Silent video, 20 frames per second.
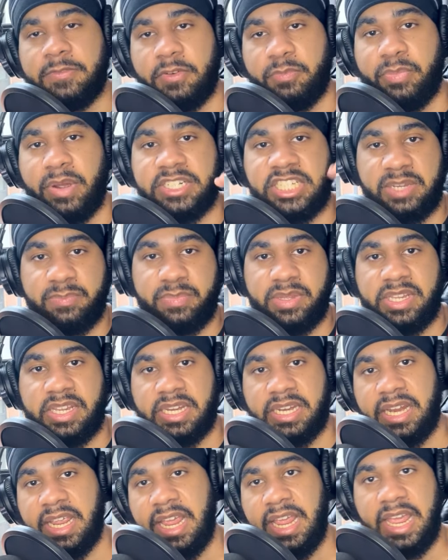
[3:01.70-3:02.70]
for Project
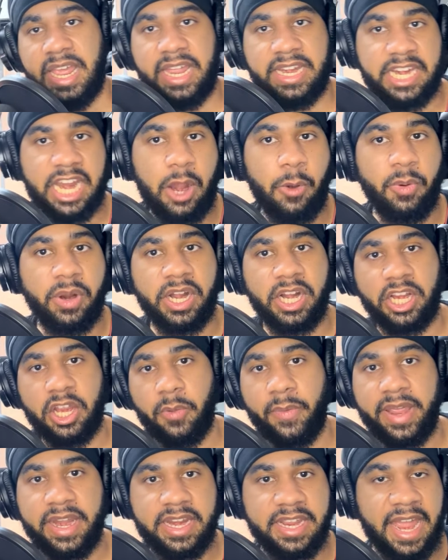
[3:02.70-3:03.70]
Beacon, and now we're gonna
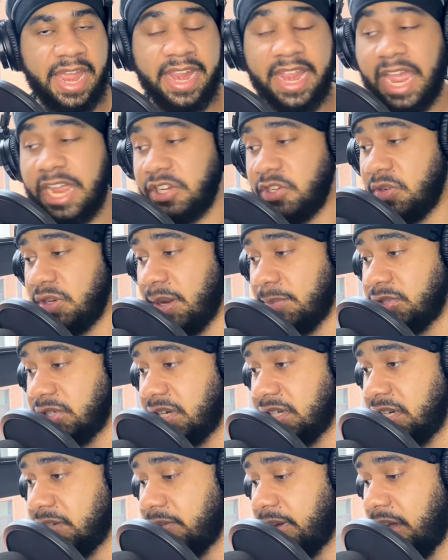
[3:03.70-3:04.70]
go ahead and I gotta do an
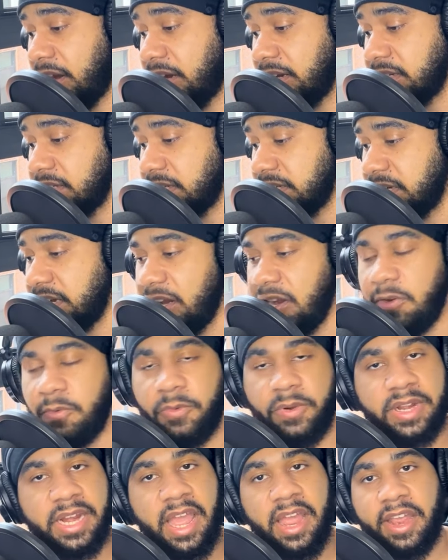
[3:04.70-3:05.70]
objective, honestly.
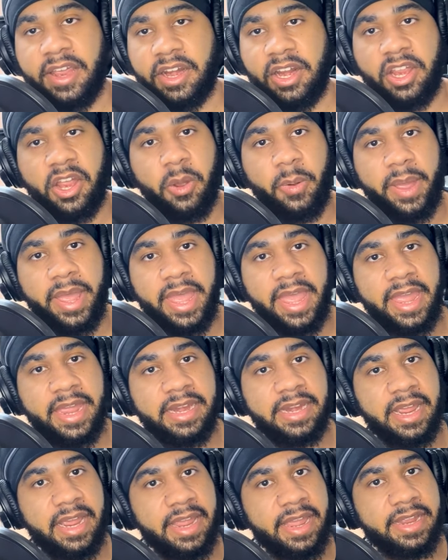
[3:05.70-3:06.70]
We're now gonna go
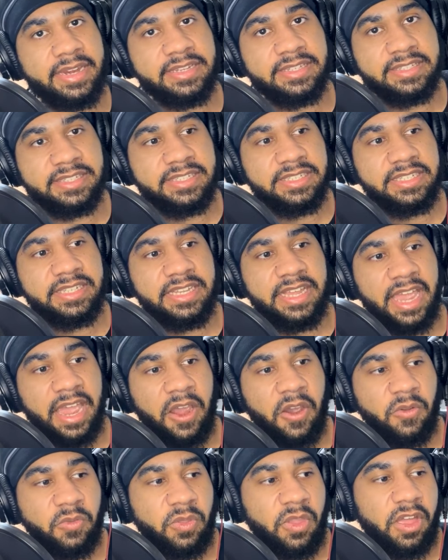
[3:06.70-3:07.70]
ahead and see
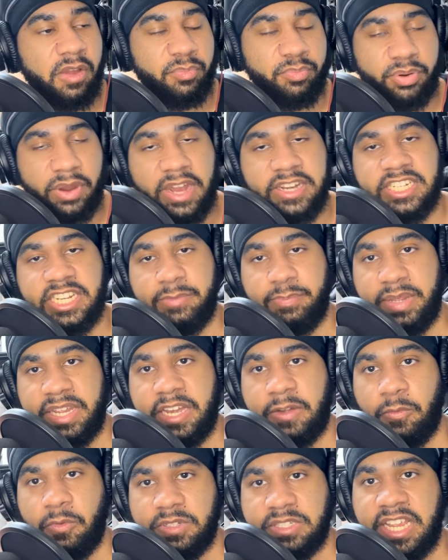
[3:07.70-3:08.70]
how long Project
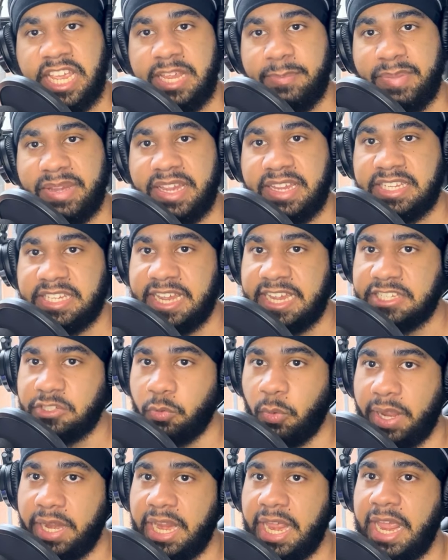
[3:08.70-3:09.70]
Beacon will take because guess
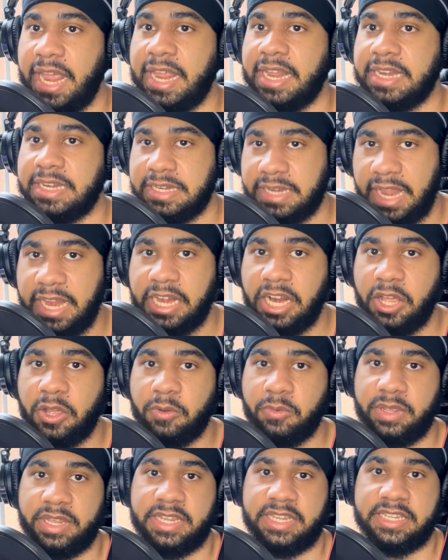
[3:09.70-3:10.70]
what?
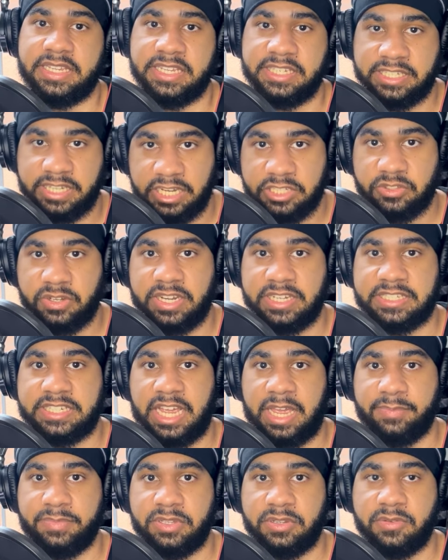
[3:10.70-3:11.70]
NATO is gonna try to
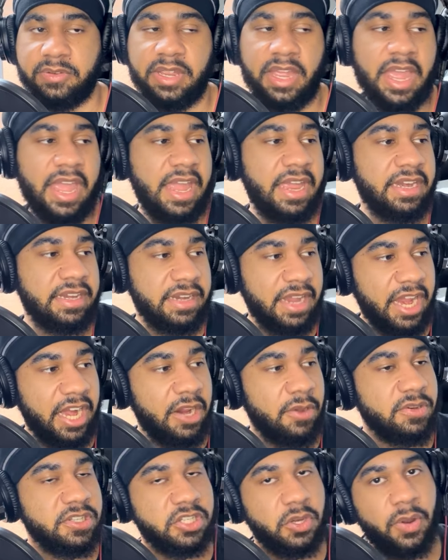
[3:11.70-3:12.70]
stop you.
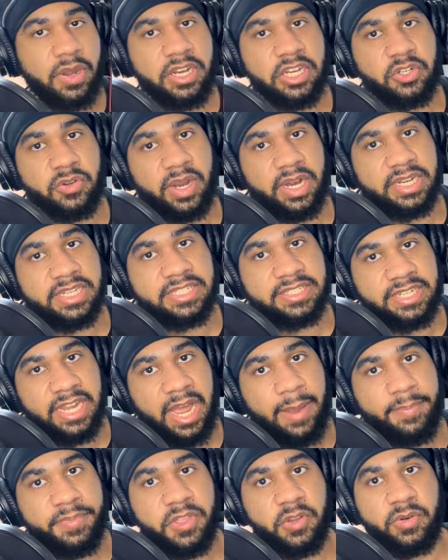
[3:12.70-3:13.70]
NATO is going to try to
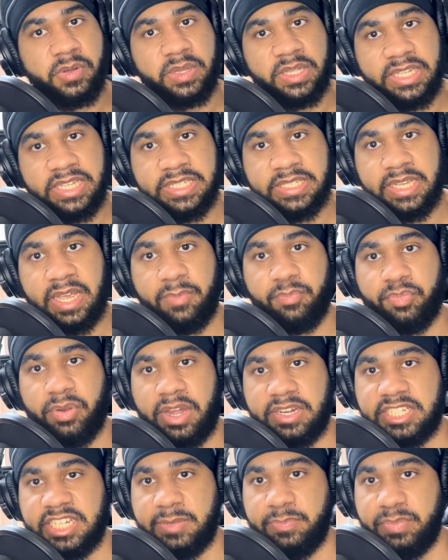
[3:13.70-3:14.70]
stop the release of
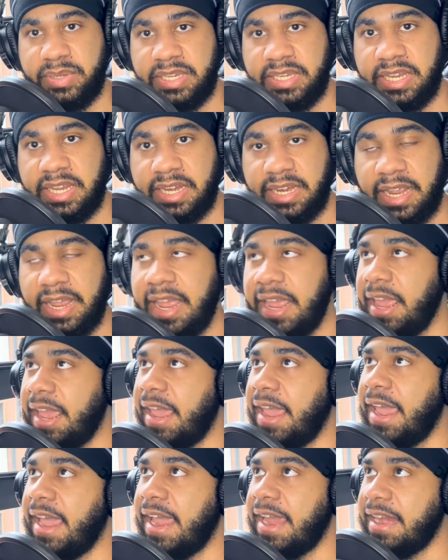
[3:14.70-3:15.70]
Project Beacon.
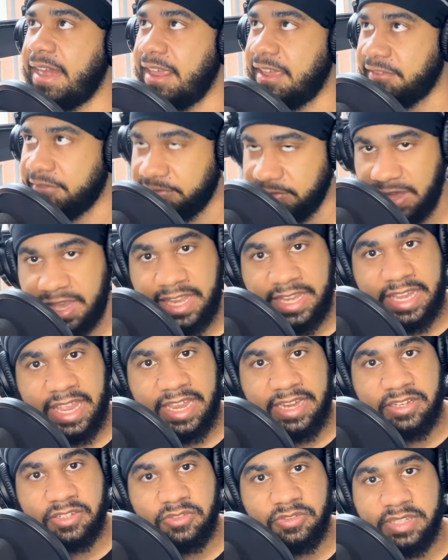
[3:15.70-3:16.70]
And if they
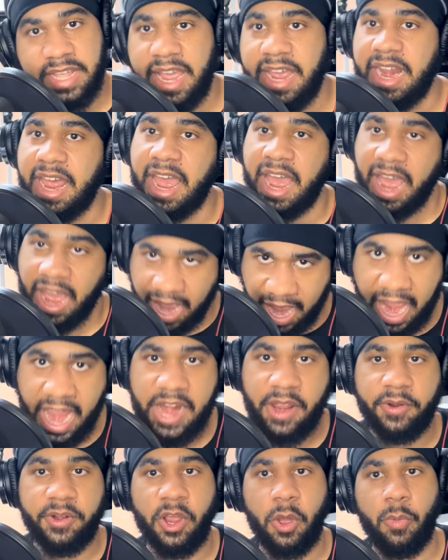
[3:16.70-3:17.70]
can't do that, I
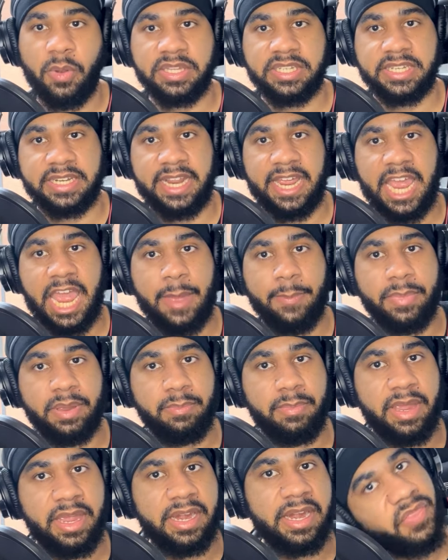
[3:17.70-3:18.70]
don't know what's gonna happen,
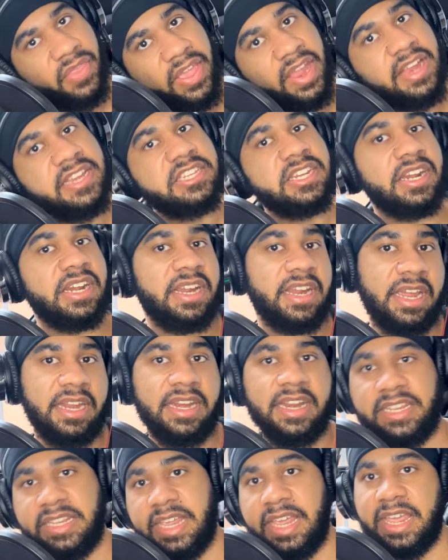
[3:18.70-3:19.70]
man. Things are
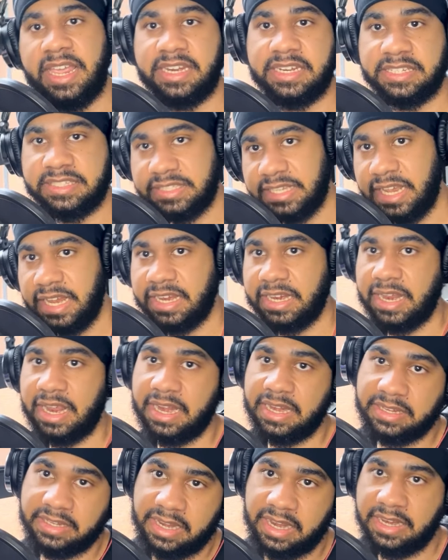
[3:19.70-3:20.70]
gonna get insane
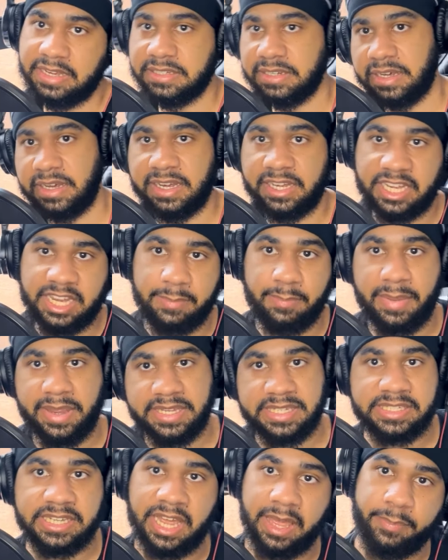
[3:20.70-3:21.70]
and things are gonna get
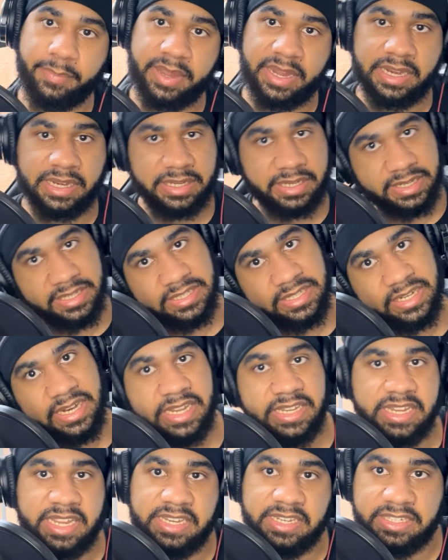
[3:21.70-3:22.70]
messed up. And listen,
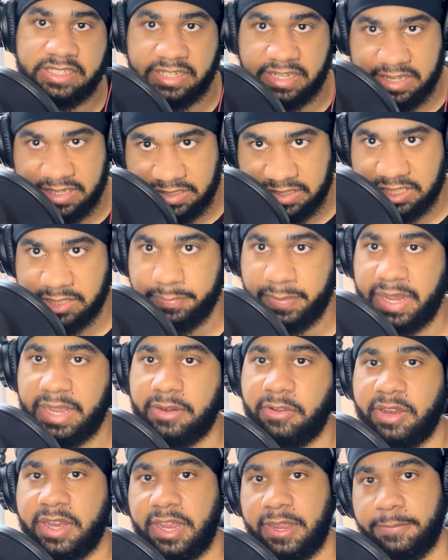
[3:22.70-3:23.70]
it, it's just it's just bad,
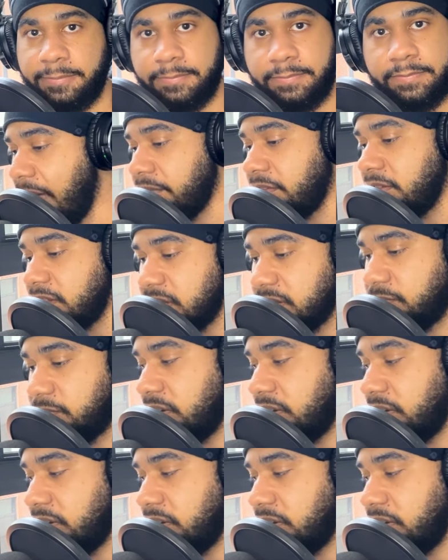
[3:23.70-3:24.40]
okay? After this